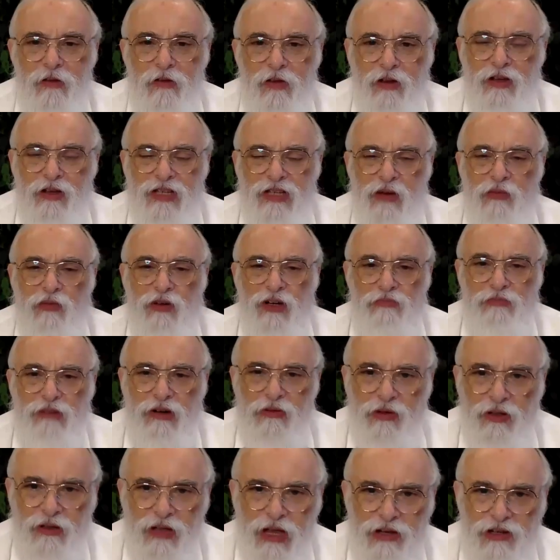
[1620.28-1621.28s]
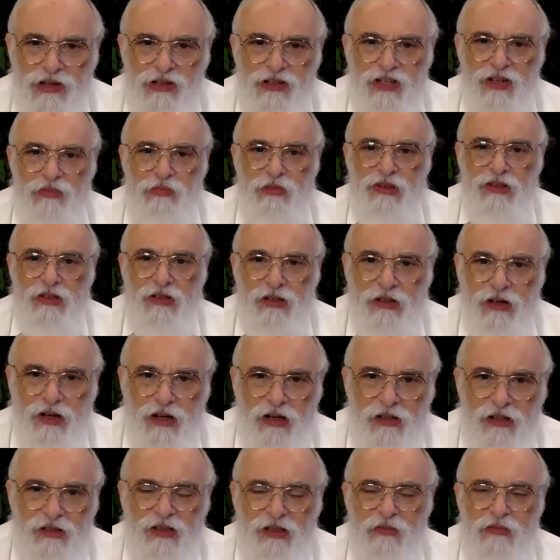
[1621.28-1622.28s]
because I want my relationship with
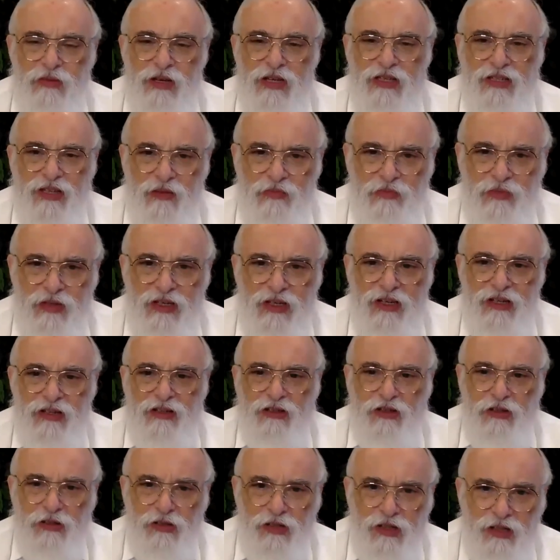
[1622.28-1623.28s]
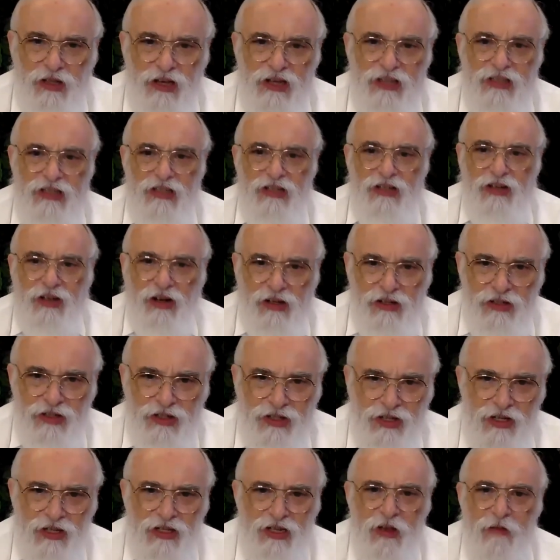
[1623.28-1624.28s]
God to be something internalized and
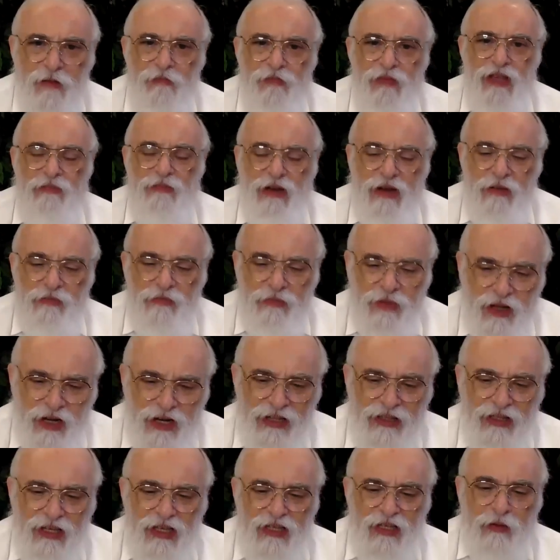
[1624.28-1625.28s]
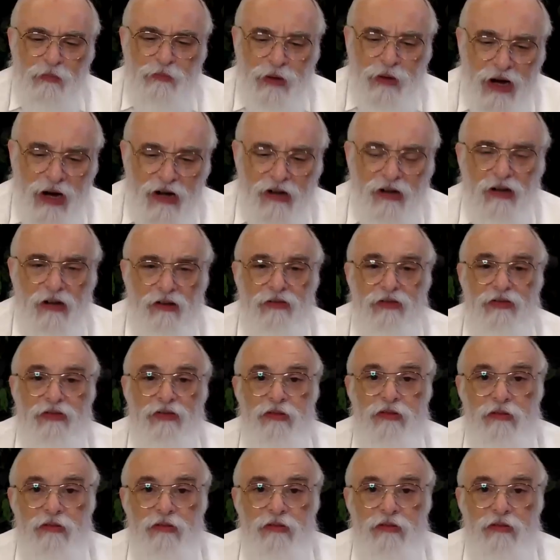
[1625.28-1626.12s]
conscious that my mind is a part of.